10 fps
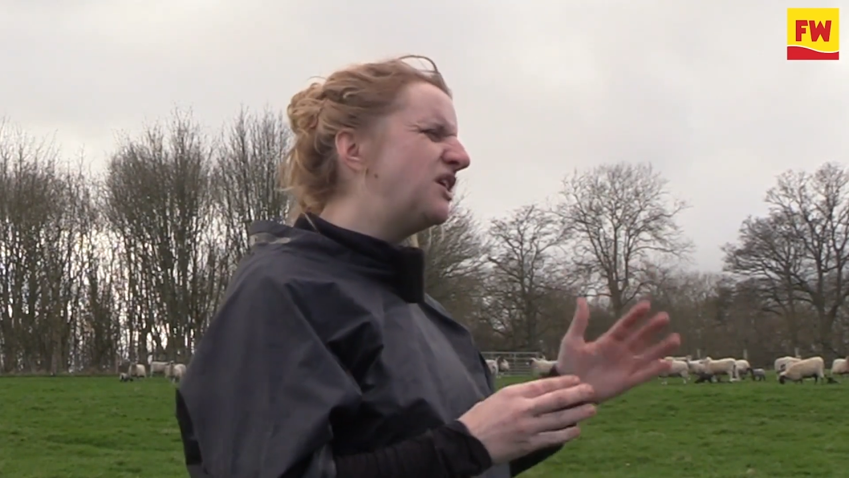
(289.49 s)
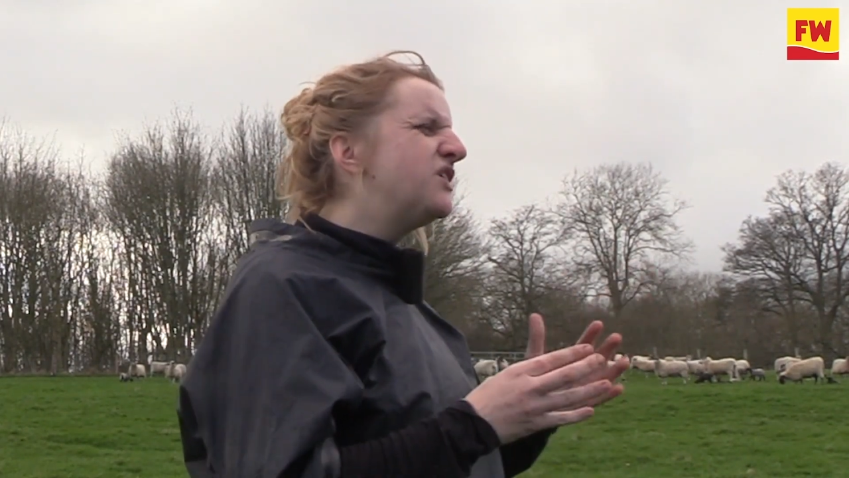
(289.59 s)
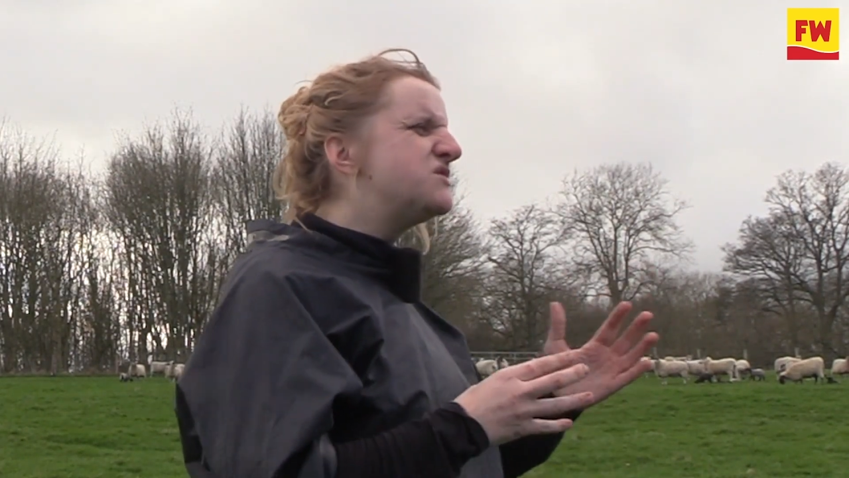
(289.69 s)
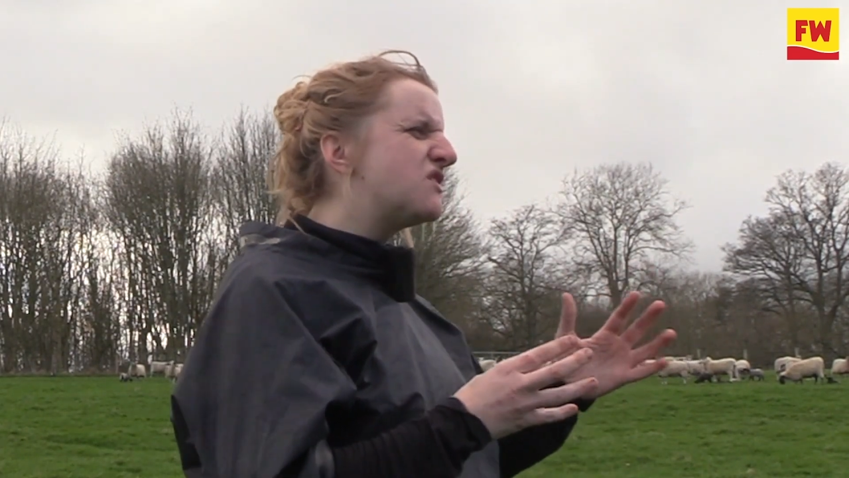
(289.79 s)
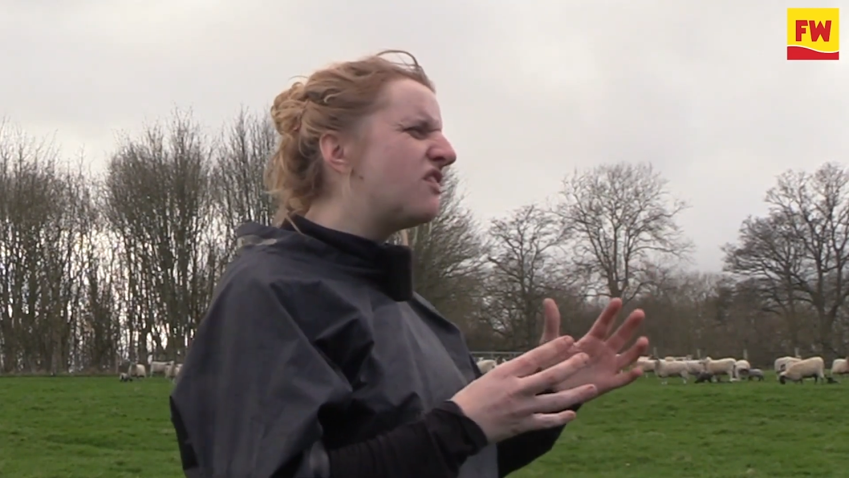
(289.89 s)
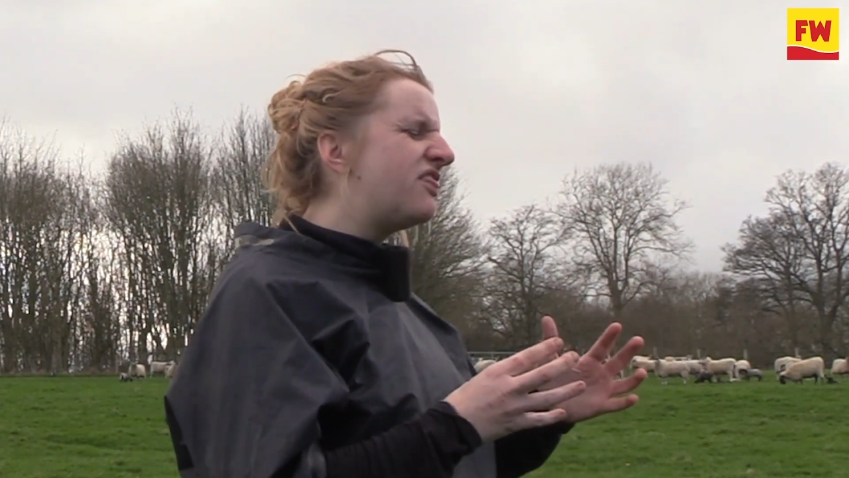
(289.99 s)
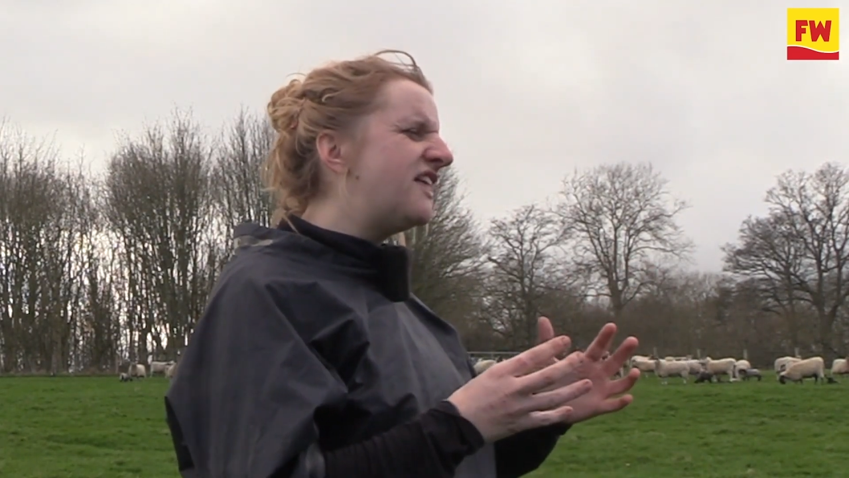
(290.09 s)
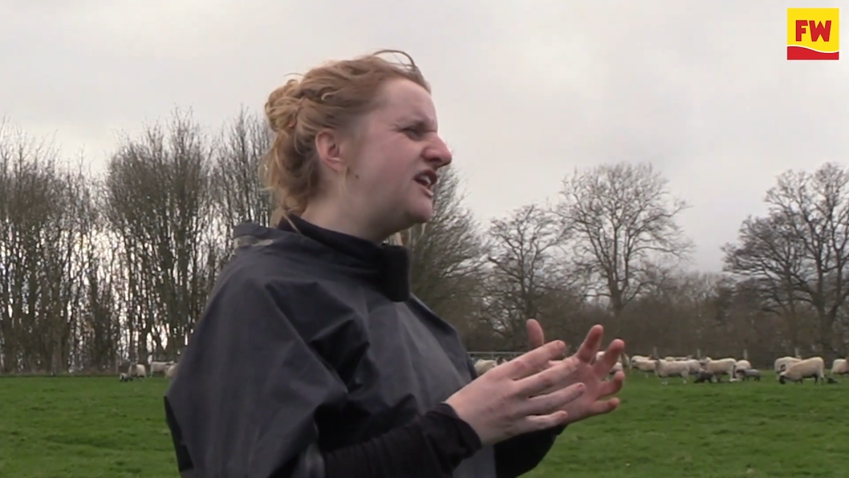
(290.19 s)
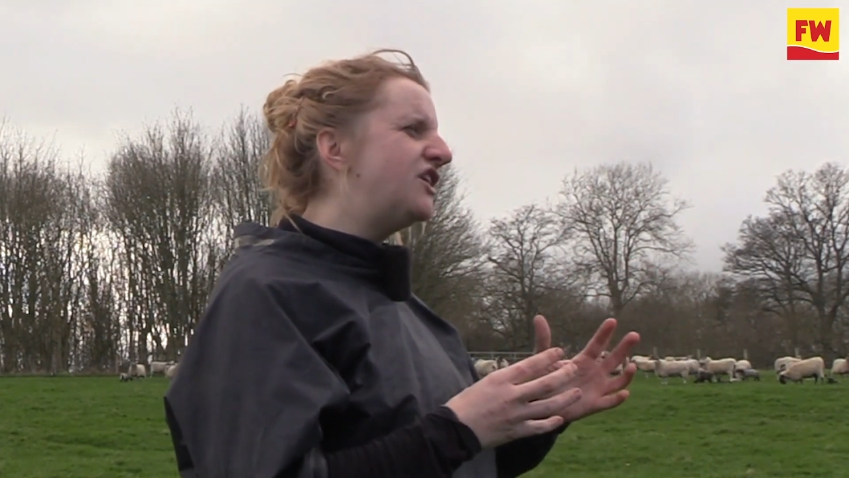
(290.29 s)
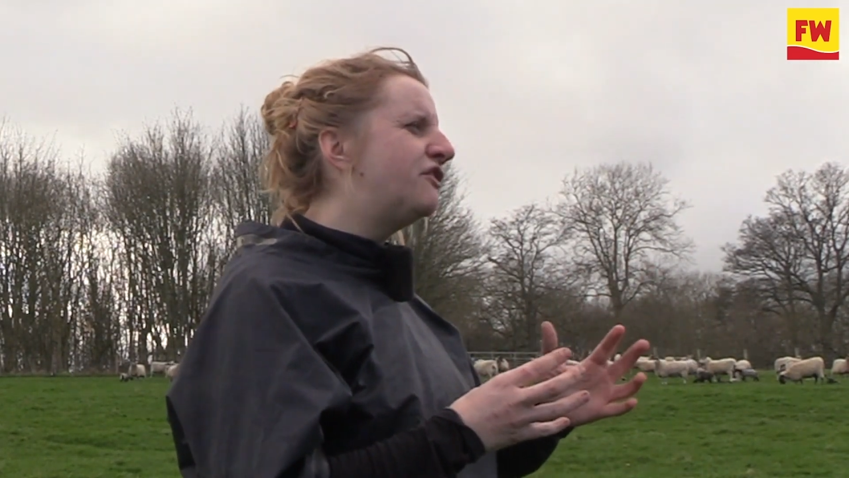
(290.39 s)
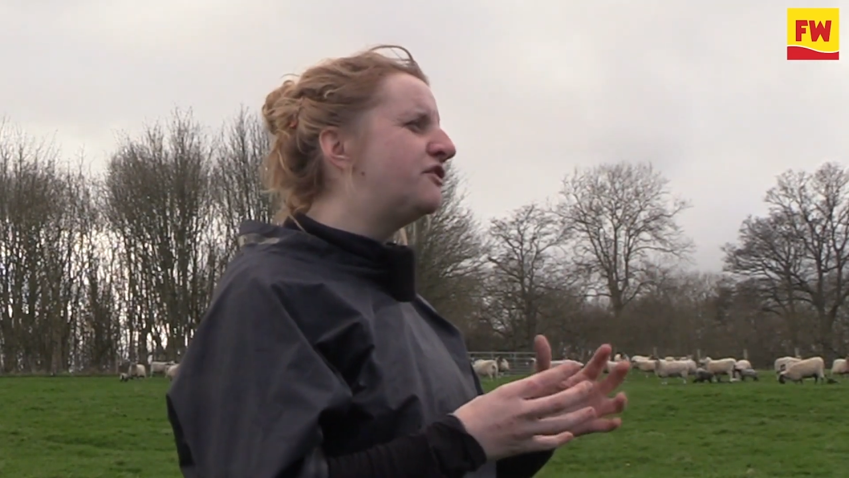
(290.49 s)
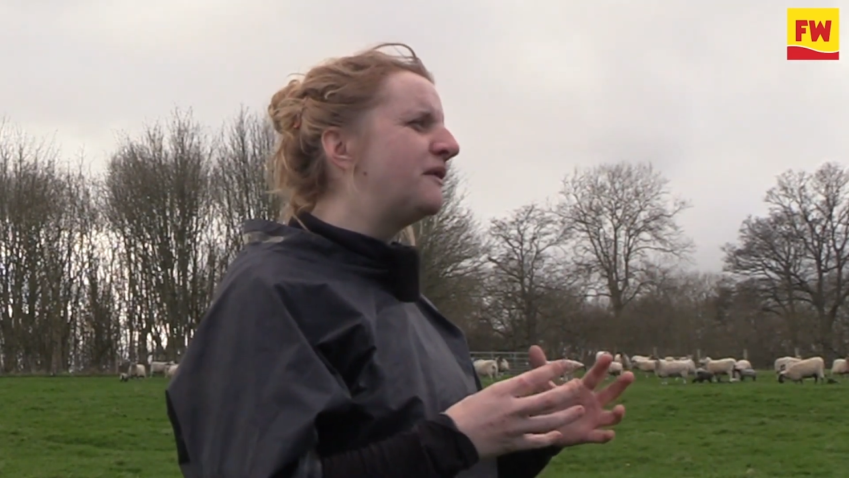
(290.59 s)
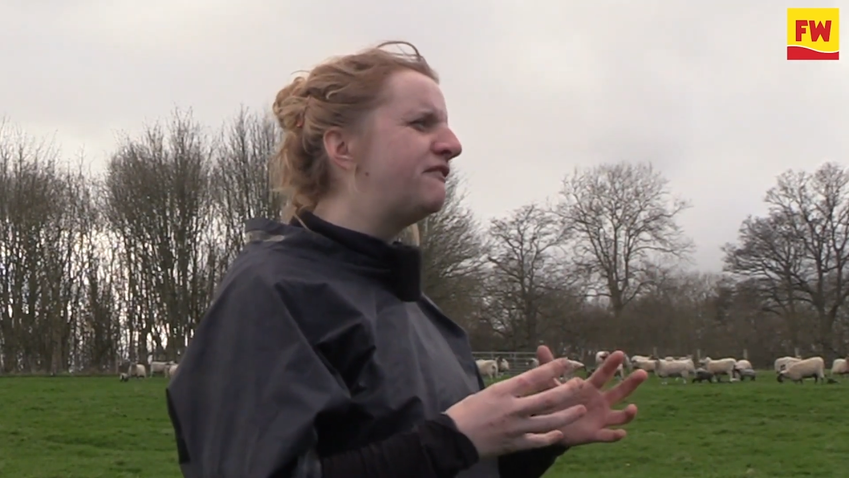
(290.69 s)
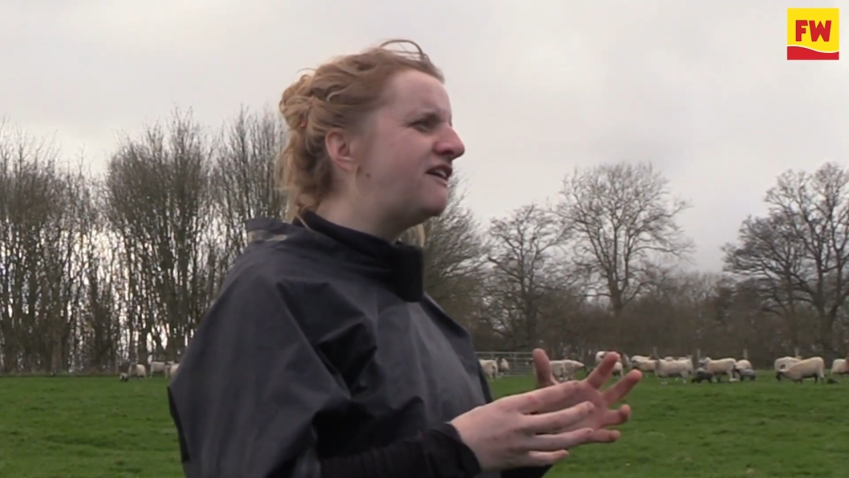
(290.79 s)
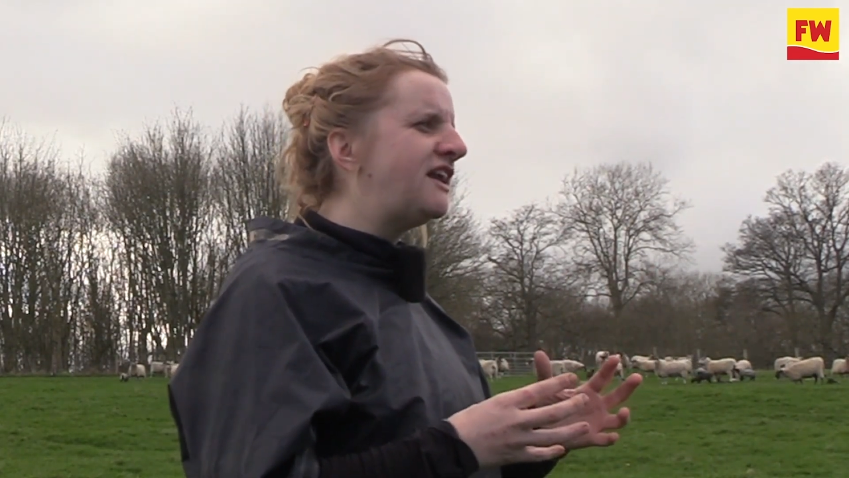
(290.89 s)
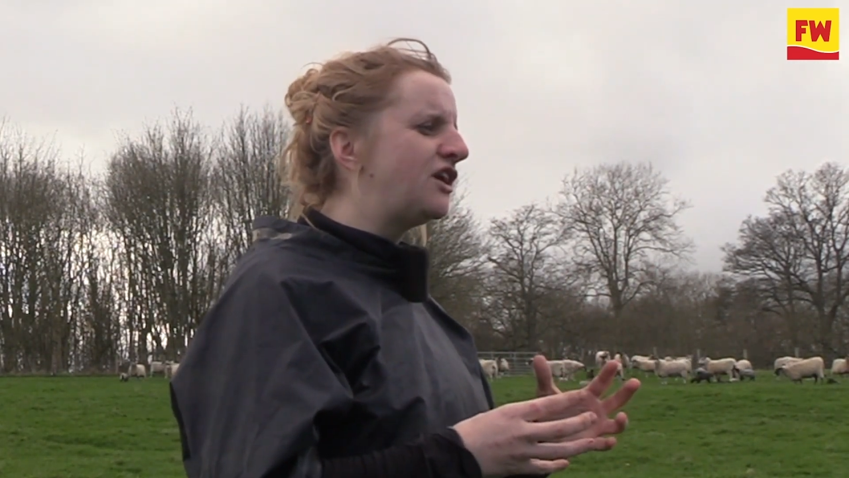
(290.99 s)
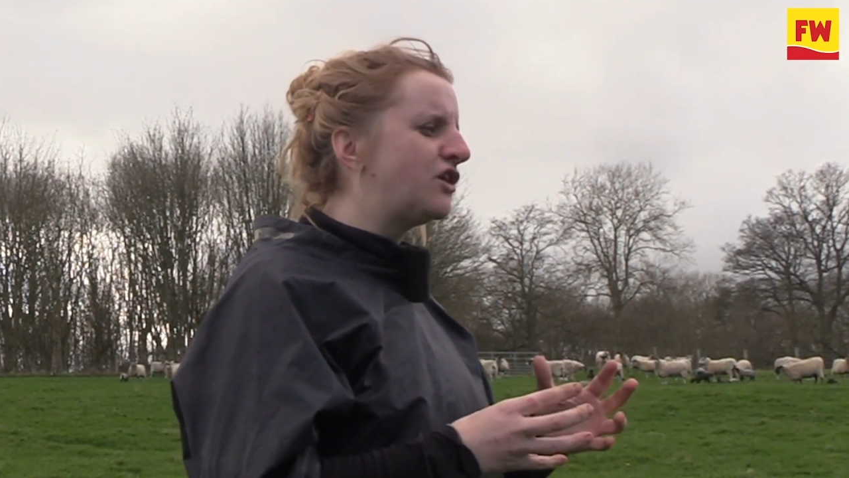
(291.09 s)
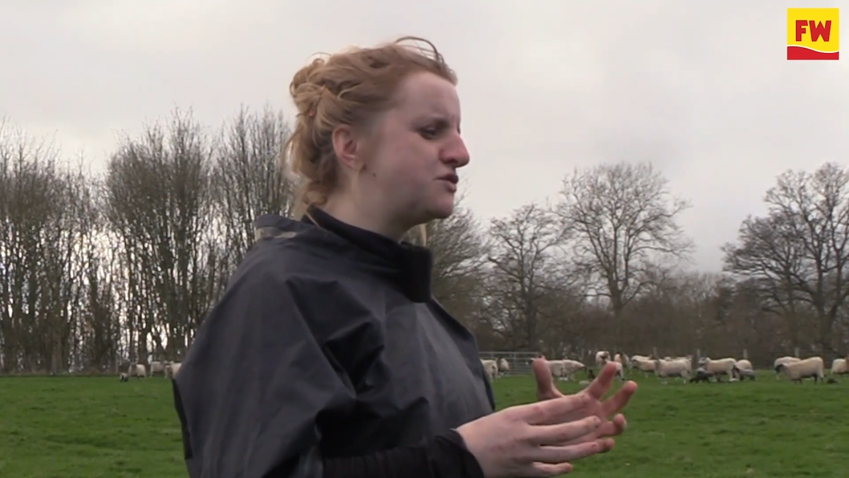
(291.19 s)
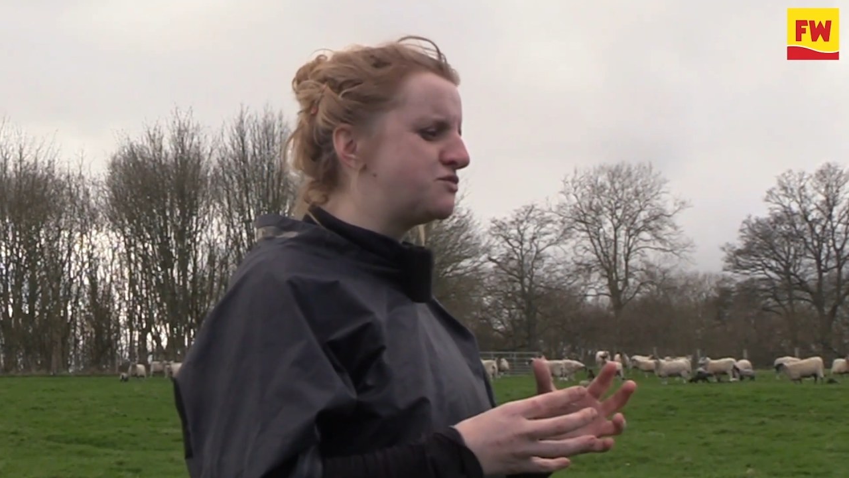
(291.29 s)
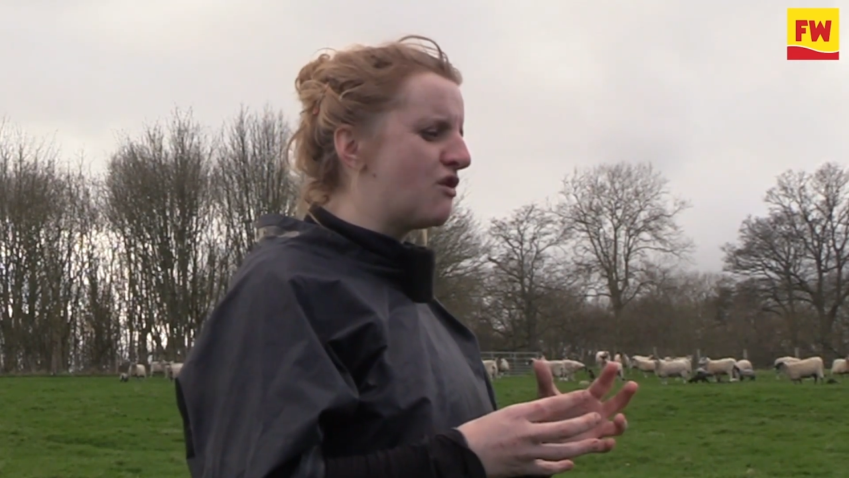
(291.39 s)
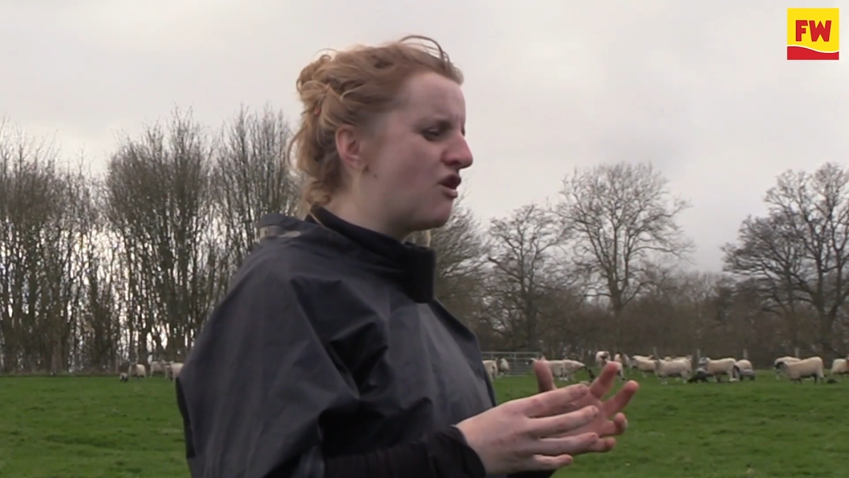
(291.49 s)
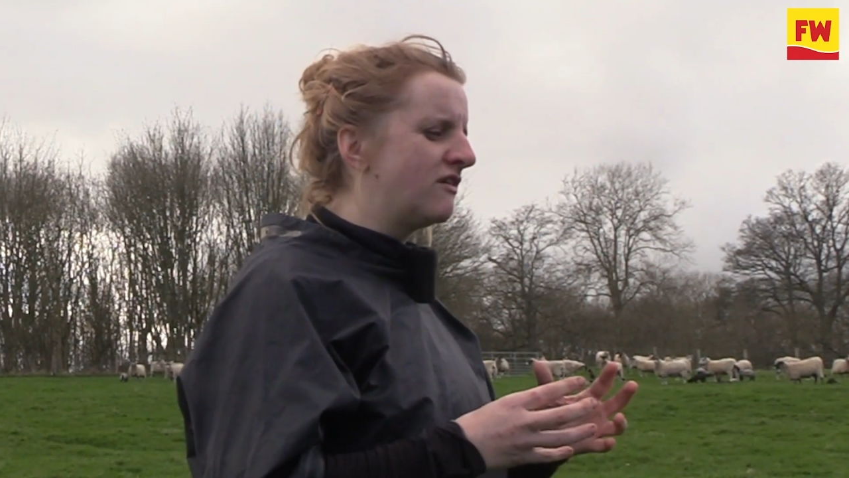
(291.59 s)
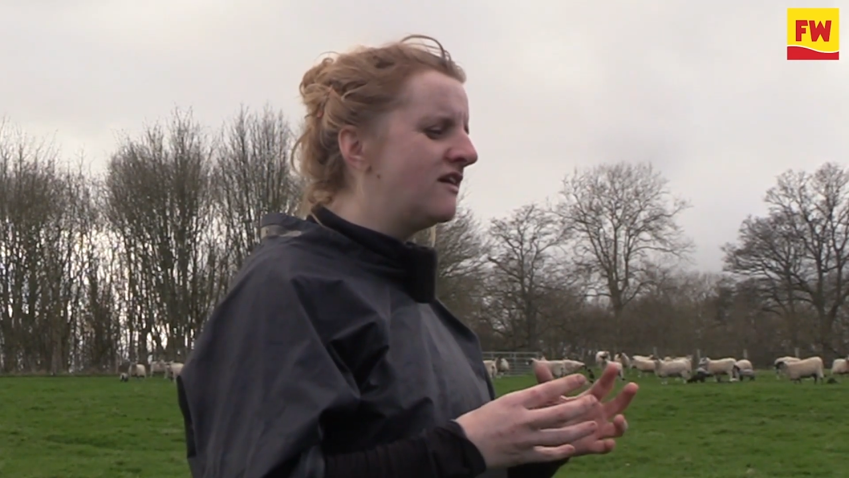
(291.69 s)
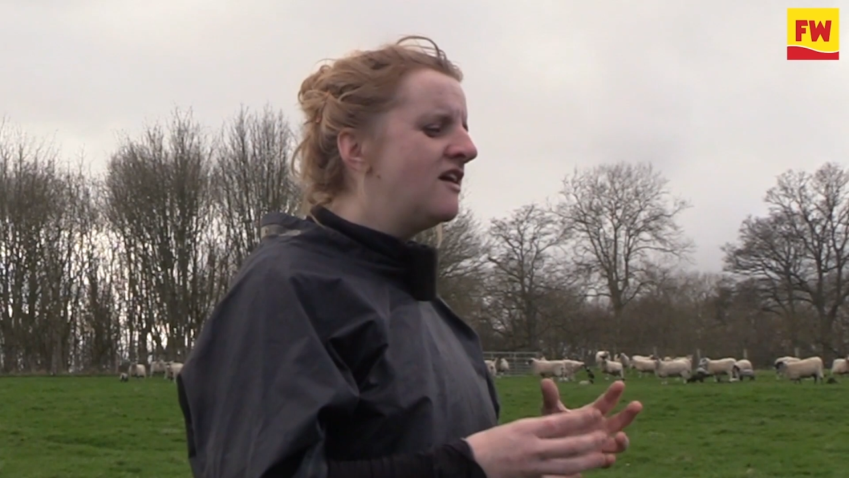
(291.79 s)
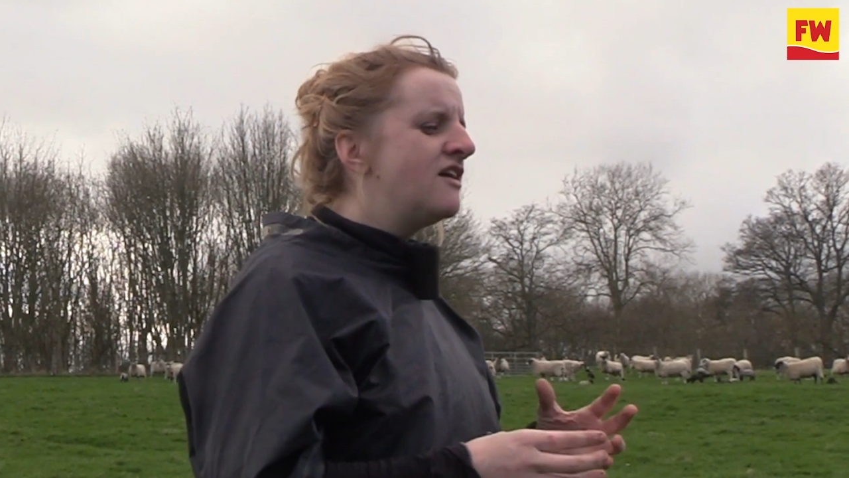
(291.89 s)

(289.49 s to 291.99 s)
ewes aren't thin enough or my feeding goes wrong,